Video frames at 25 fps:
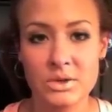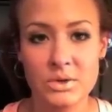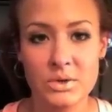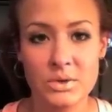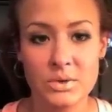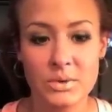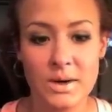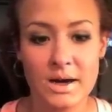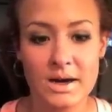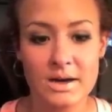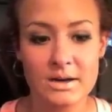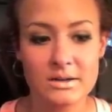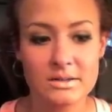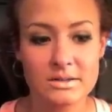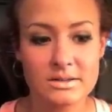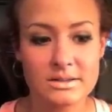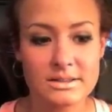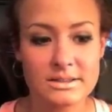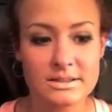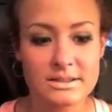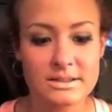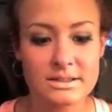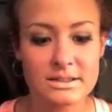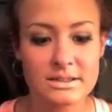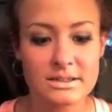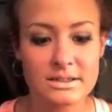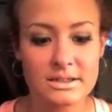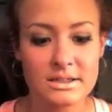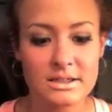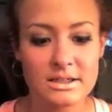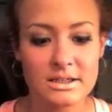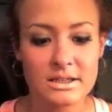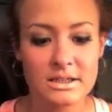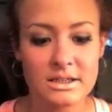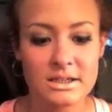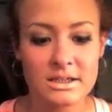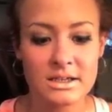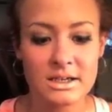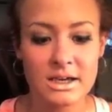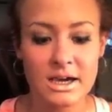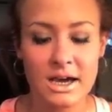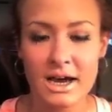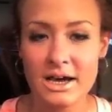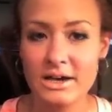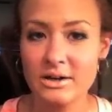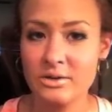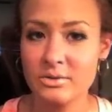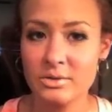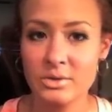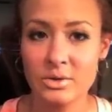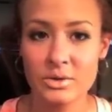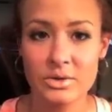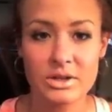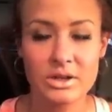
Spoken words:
Who else? I don't know.